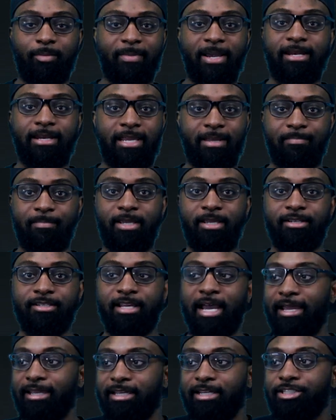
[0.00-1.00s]
what my name means.
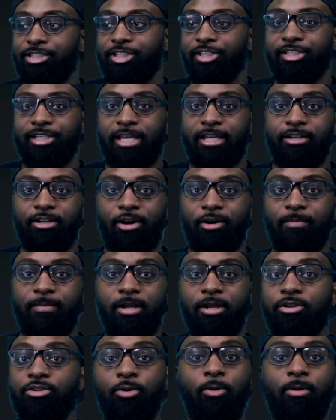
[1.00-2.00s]
I can just say,
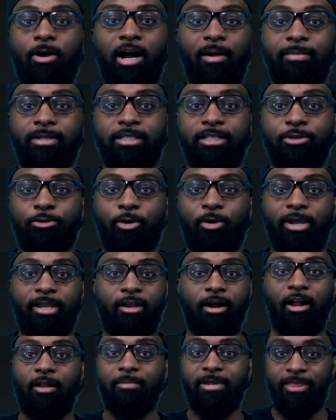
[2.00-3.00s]
nope, don't call me Leroy,
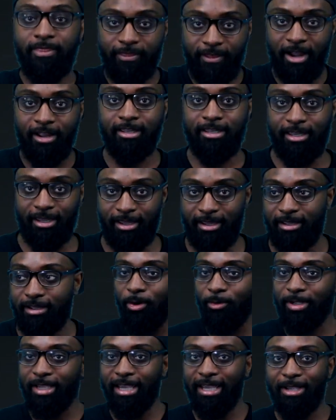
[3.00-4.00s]
call me the king.
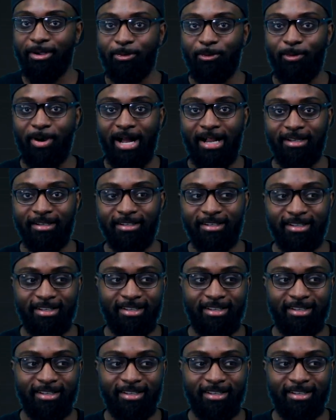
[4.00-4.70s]
Okay, well,